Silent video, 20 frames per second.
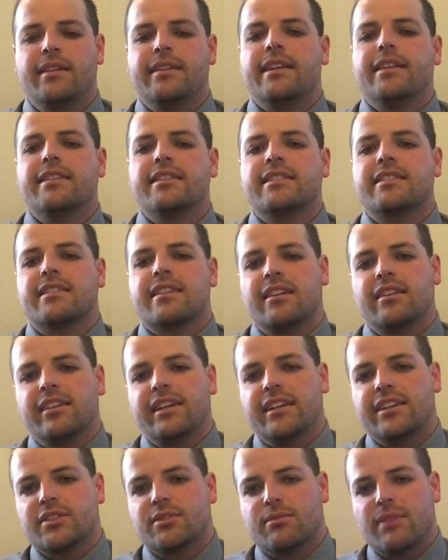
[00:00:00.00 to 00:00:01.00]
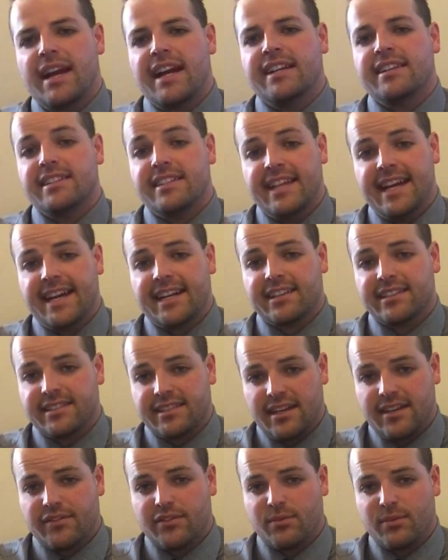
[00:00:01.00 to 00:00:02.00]
Now, this is going to lead us right into tax
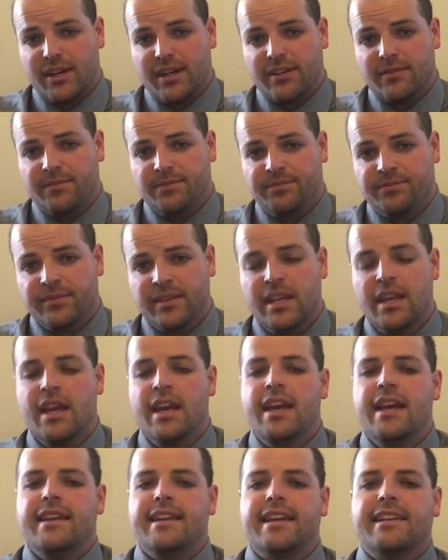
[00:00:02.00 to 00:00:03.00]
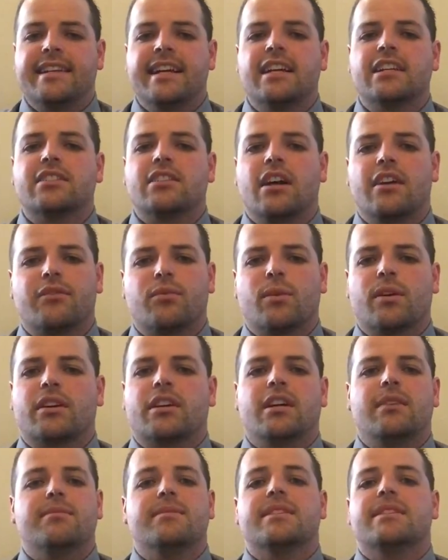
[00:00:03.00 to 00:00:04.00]
software. Now, tax software
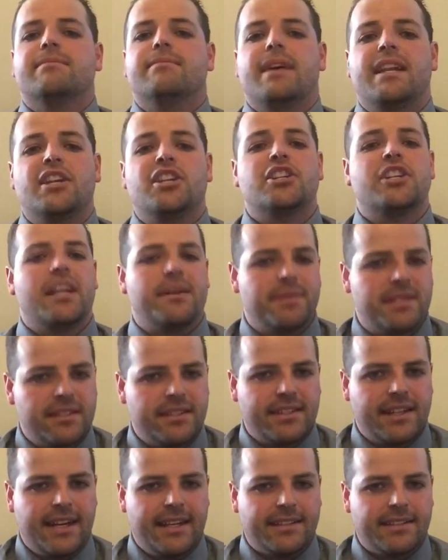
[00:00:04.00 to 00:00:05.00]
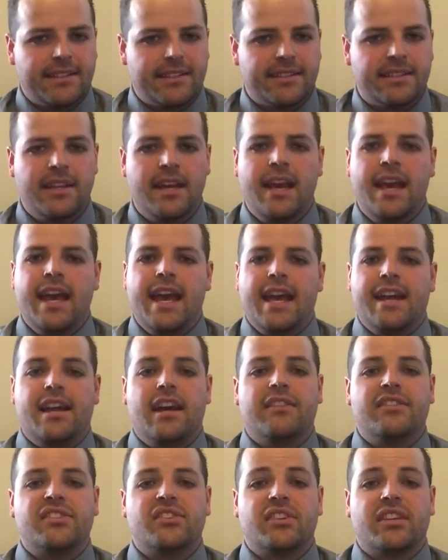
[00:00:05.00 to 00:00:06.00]
comes in many shapes and sizes, and
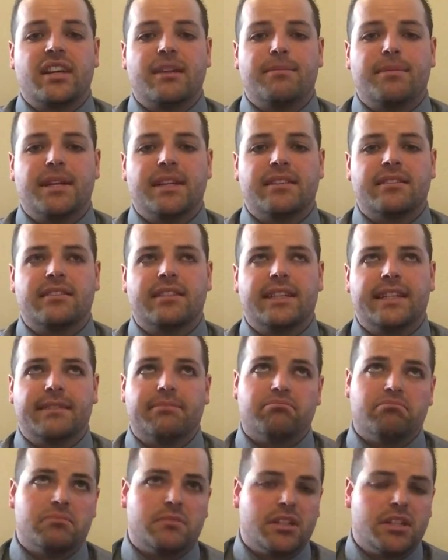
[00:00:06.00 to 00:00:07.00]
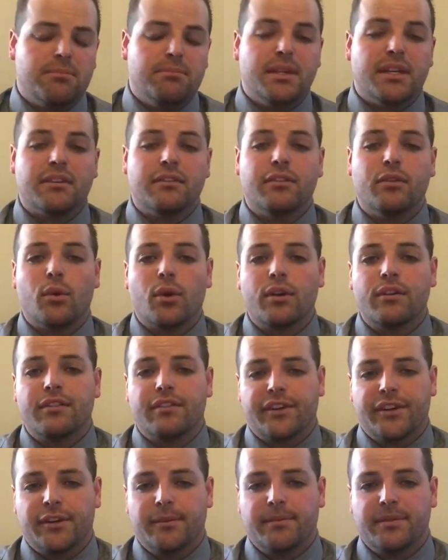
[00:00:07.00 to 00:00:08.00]
obviously companies like the Big Four
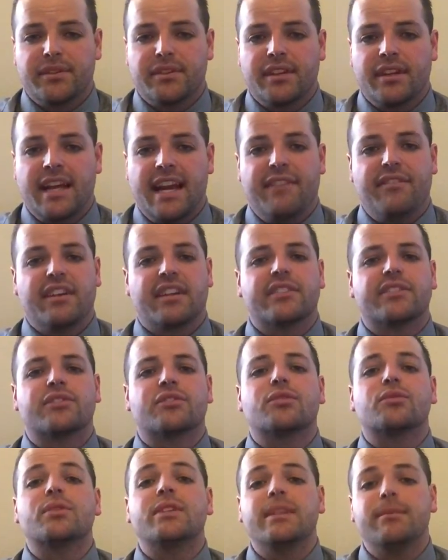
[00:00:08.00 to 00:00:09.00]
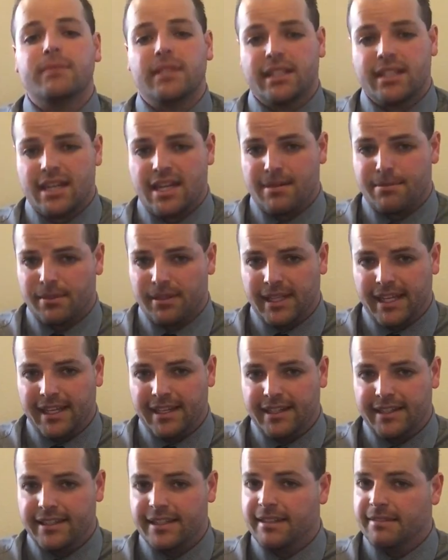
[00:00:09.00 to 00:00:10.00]
firms have extremely
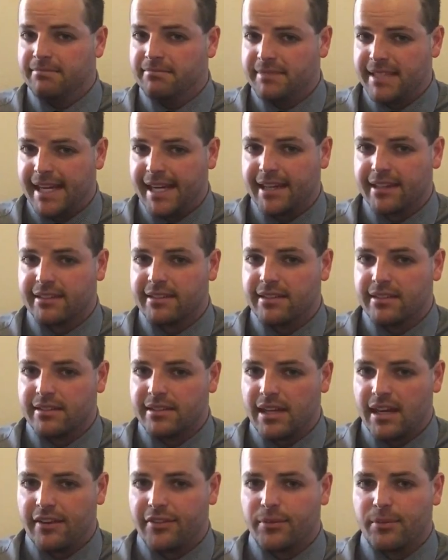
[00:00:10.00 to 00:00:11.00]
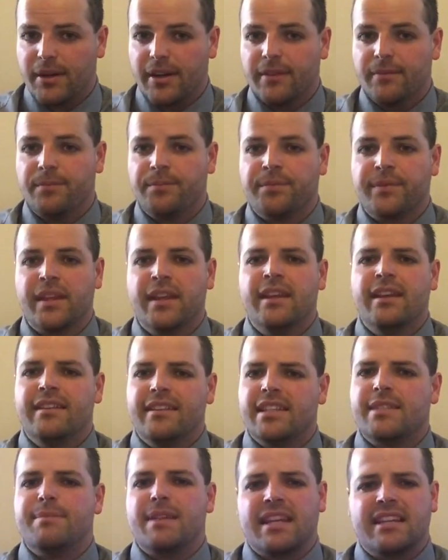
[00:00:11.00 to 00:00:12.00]
complicated tax software.
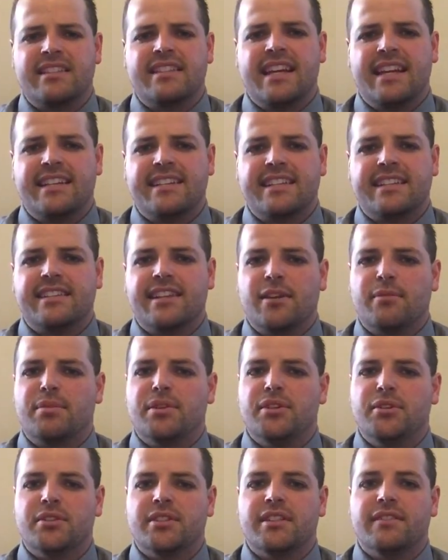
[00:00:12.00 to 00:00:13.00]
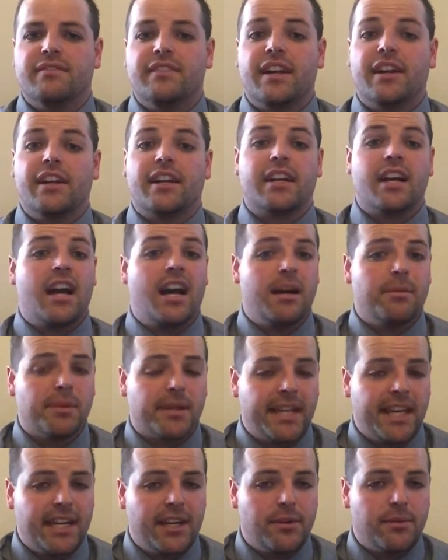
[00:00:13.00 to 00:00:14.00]
This makes sense as they're producing very
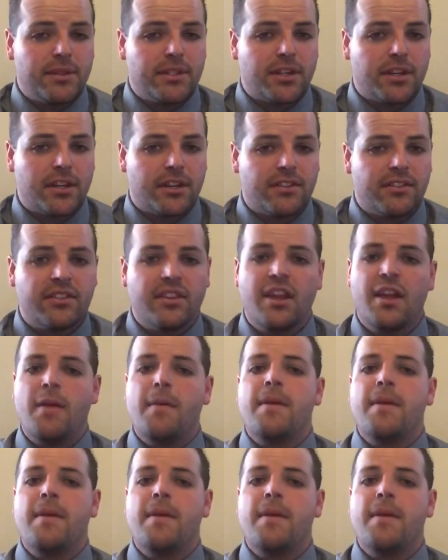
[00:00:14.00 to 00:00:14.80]
complicated returns.